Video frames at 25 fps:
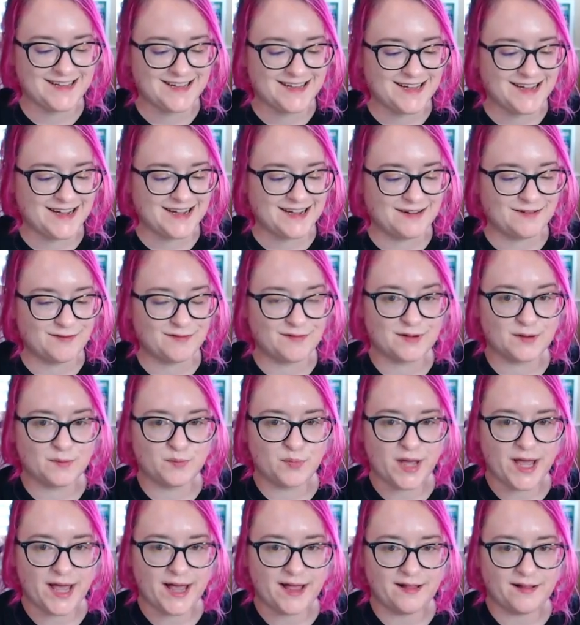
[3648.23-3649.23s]
a
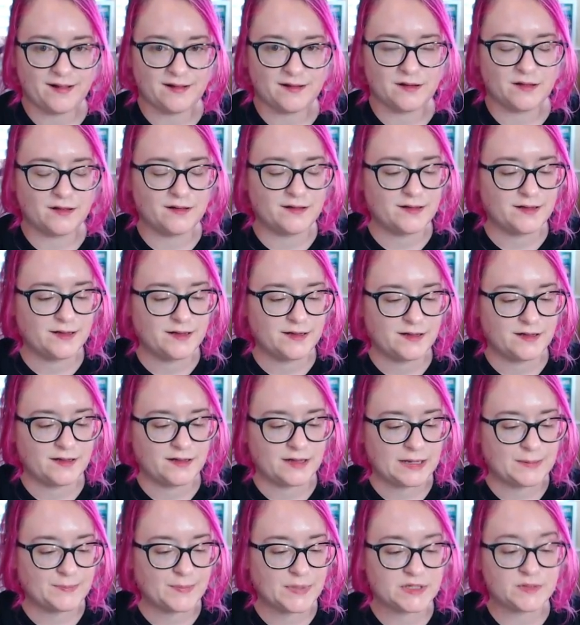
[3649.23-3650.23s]
Repel.
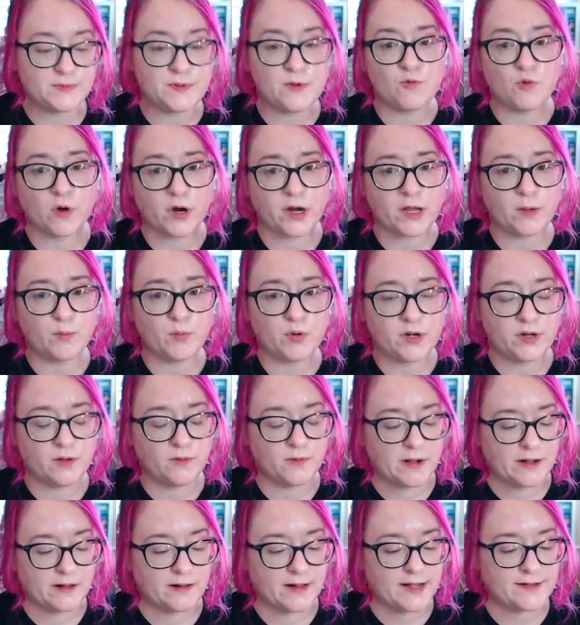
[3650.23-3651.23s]
It must be working pretty
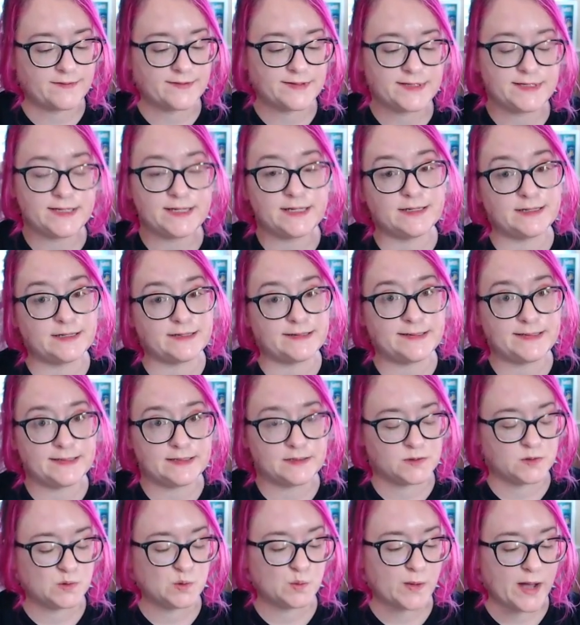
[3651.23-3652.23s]
well. I haven't seen any
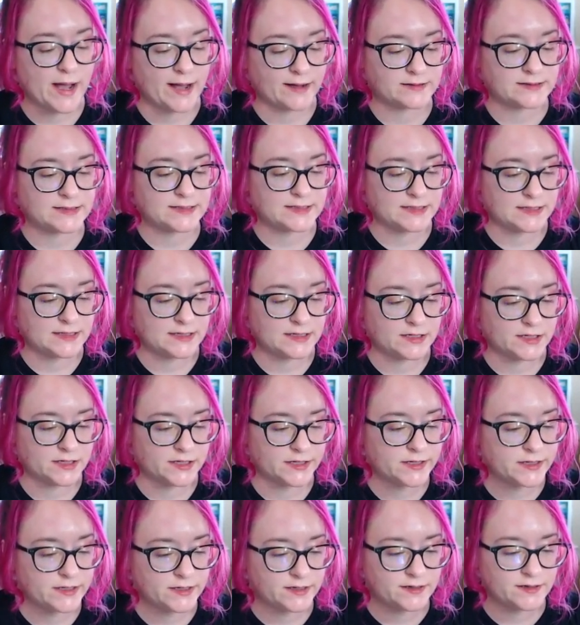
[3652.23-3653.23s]
Zubats in
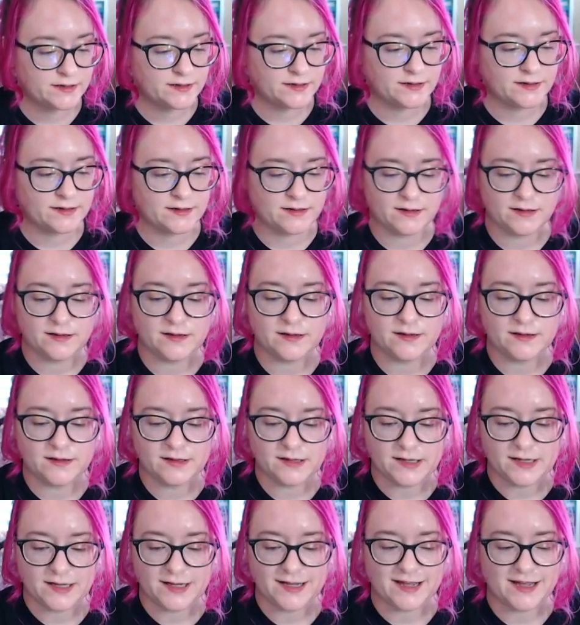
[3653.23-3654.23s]
here.
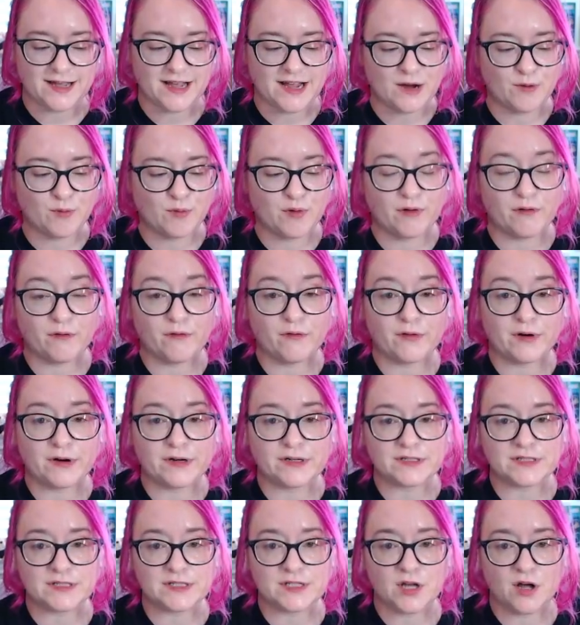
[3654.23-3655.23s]
A
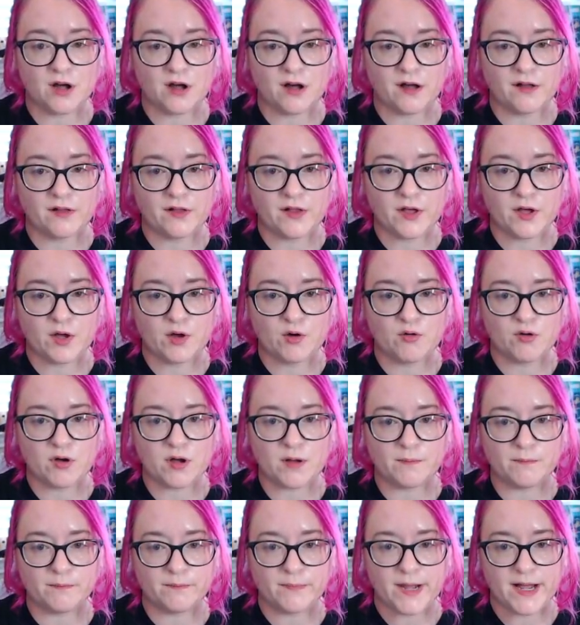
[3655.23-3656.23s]
Reverse Hollow
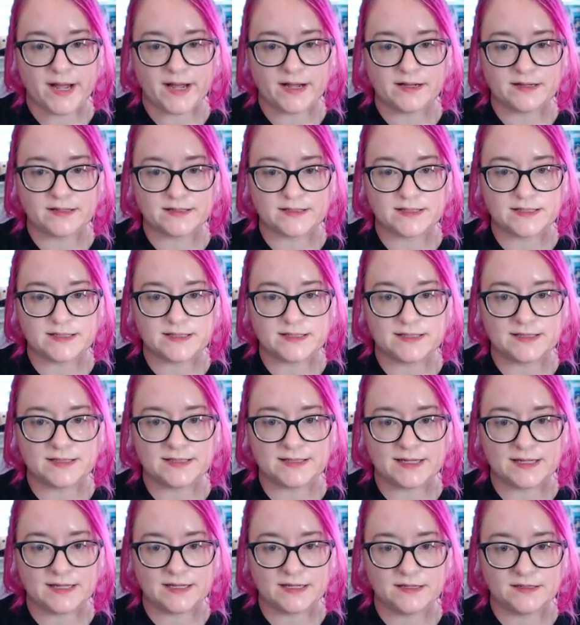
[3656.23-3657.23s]
Mega
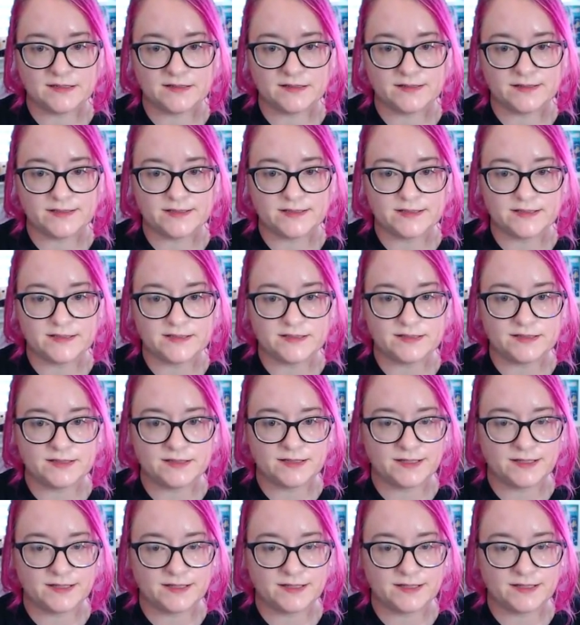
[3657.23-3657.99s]
Signal,